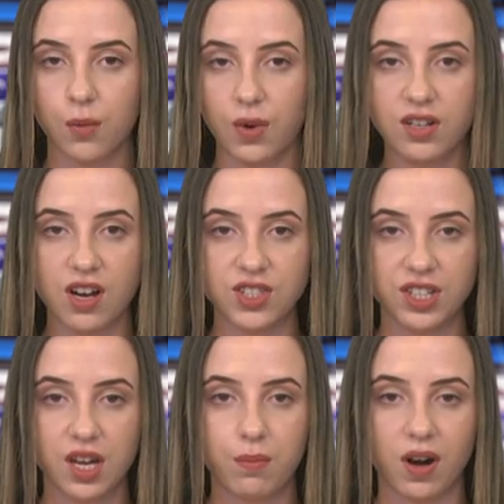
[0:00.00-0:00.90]
where
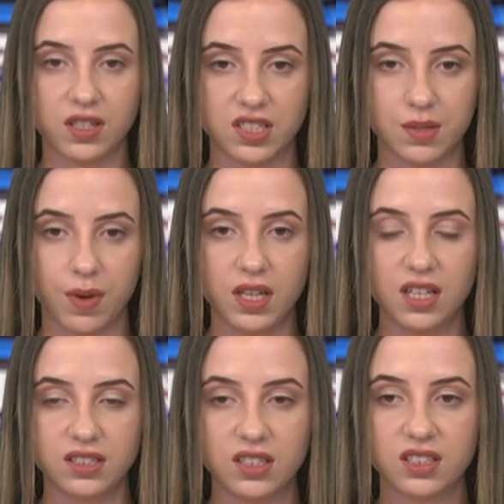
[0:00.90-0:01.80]
Russia can
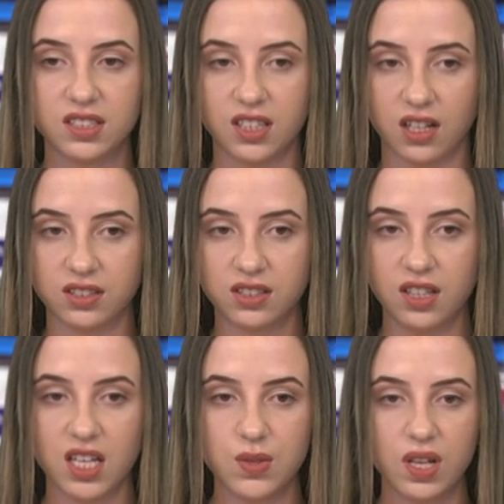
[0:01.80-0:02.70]
participate as a
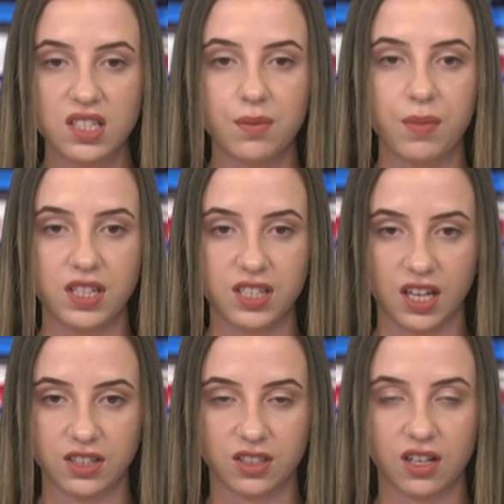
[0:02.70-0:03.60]
consultant as well as a
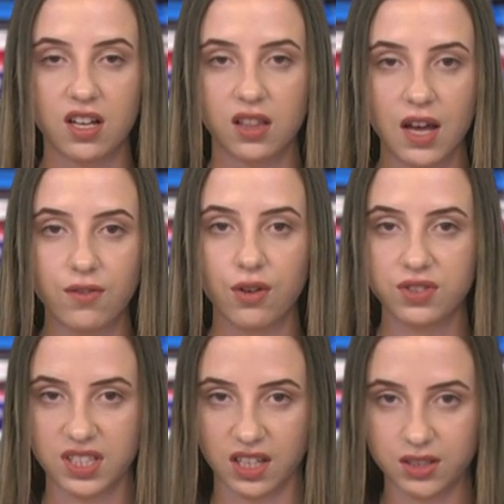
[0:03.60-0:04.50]
mediator,
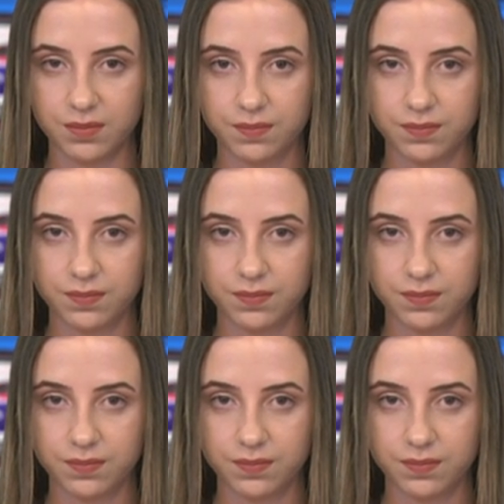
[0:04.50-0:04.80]
Lavrov said.